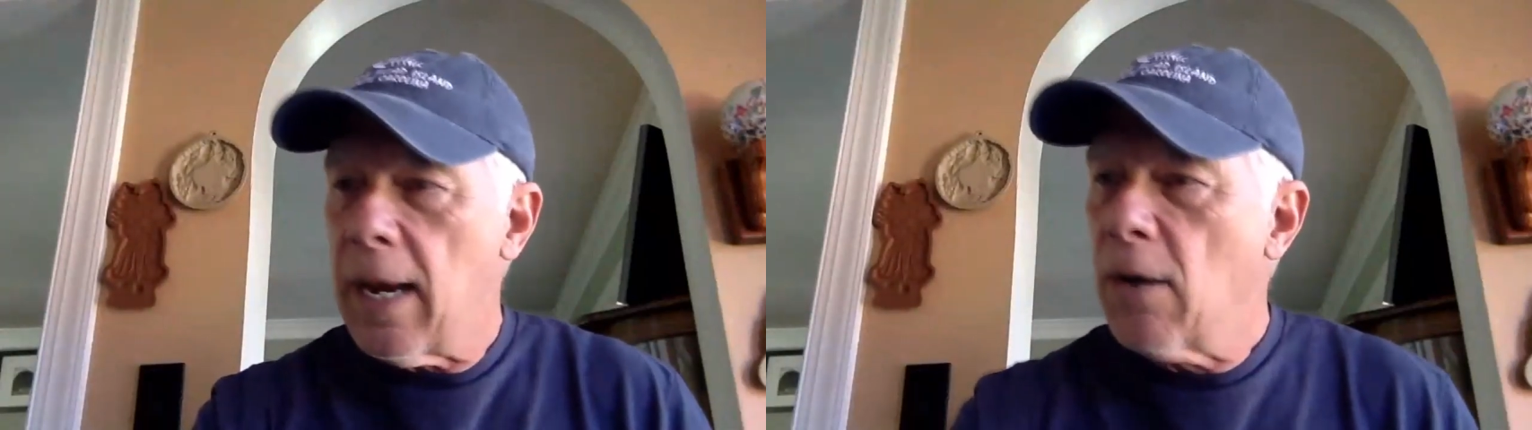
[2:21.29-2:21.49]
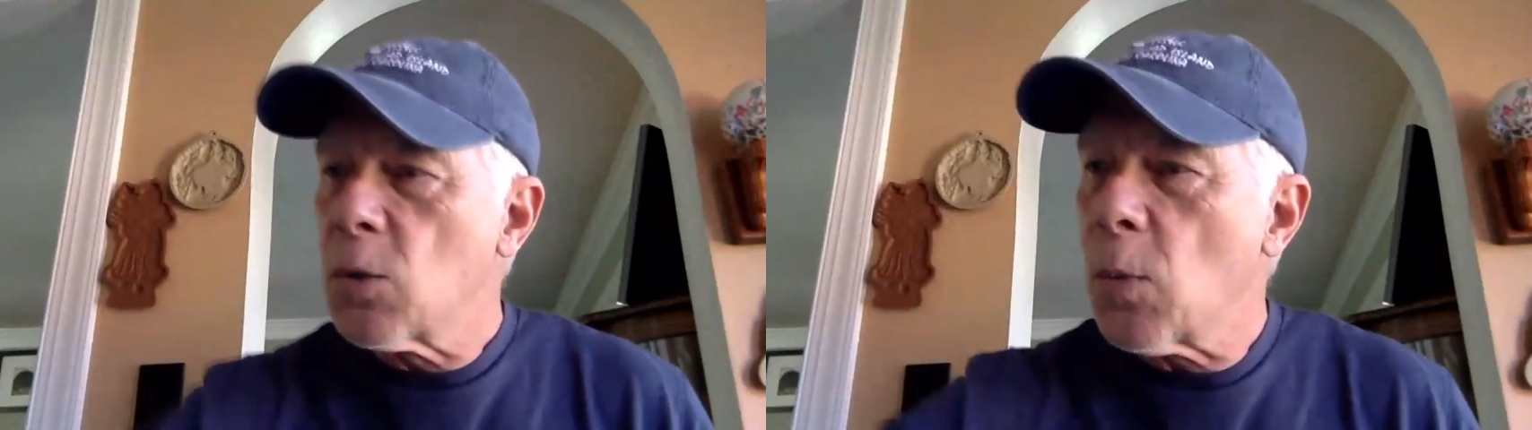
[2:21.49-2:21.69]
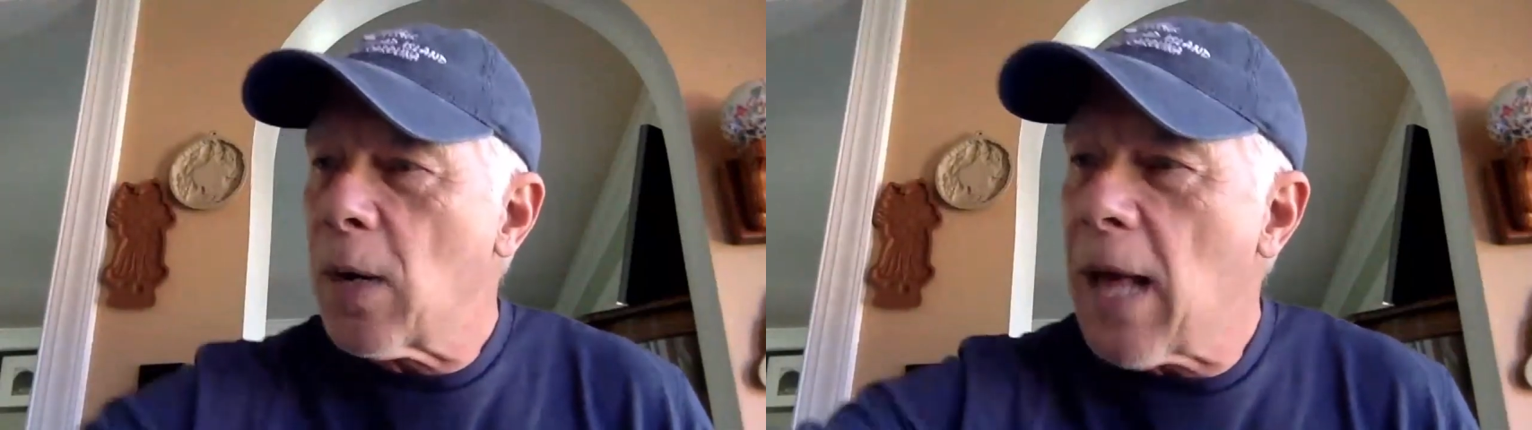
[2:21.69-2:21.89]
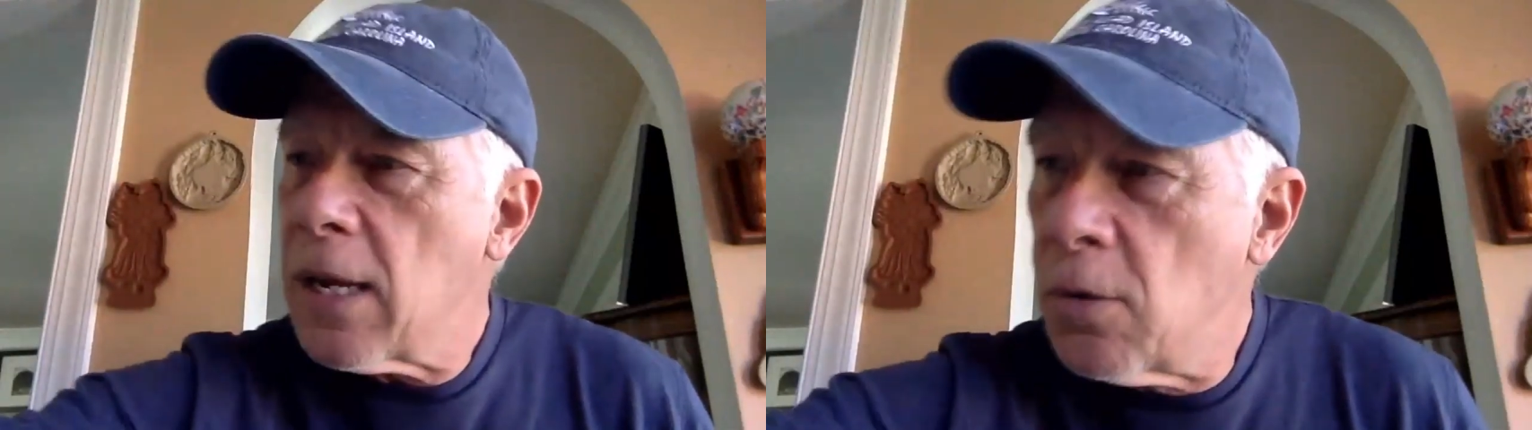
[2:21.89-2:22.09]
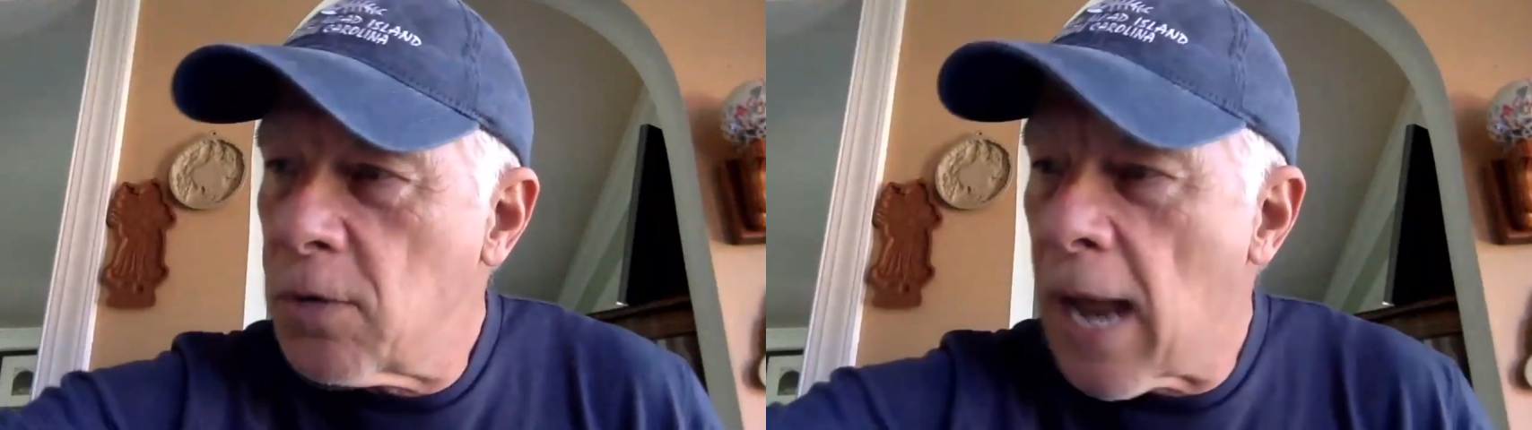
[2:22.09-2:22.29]
Here's what I
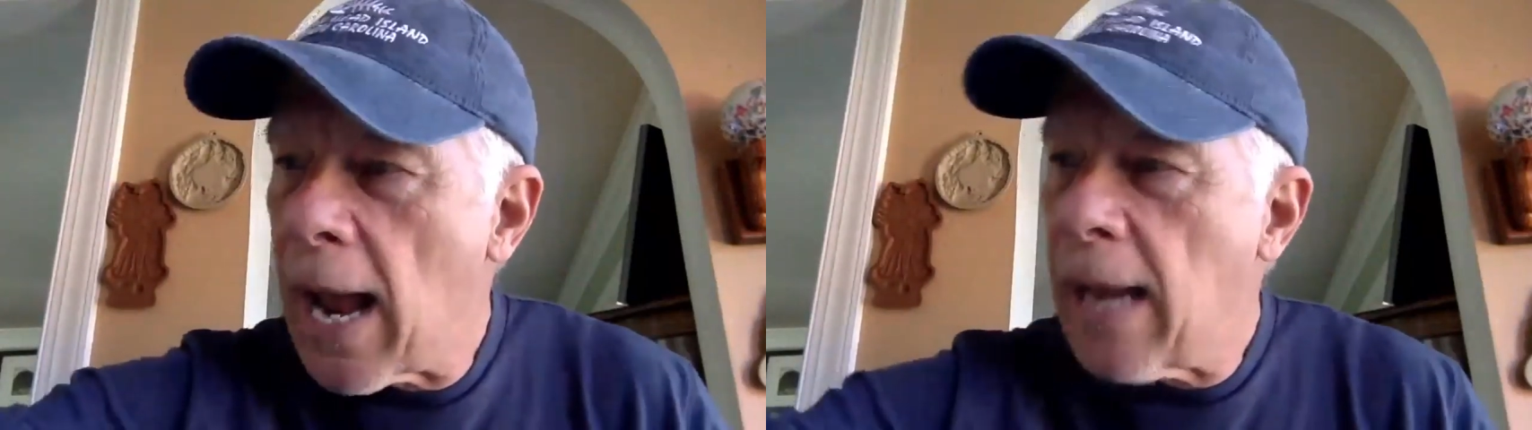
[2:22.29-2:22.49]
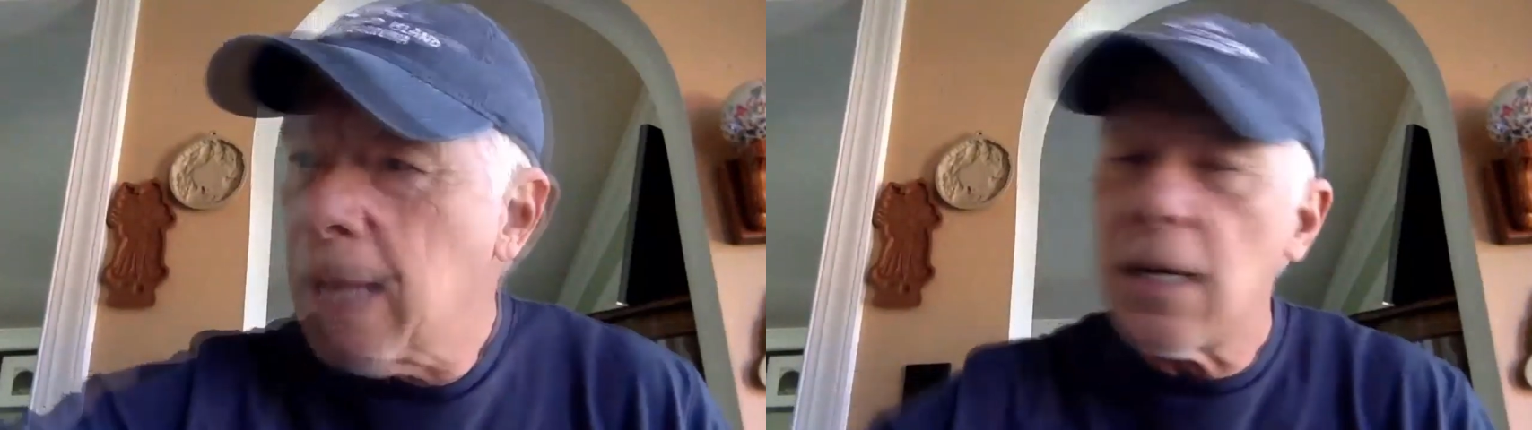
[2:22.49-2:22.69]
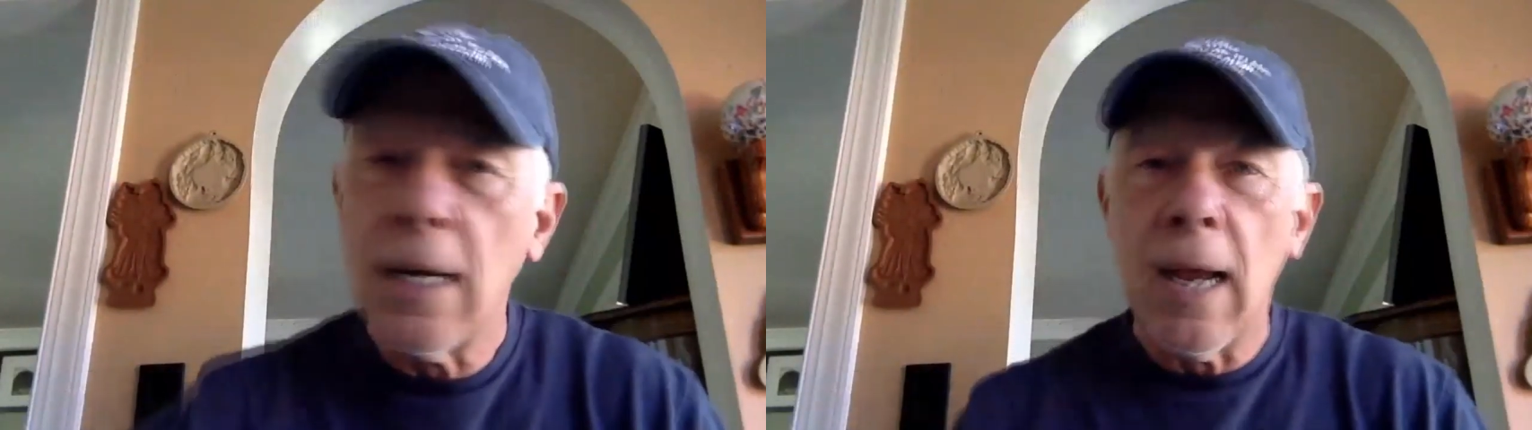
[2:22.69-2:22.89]
use, guys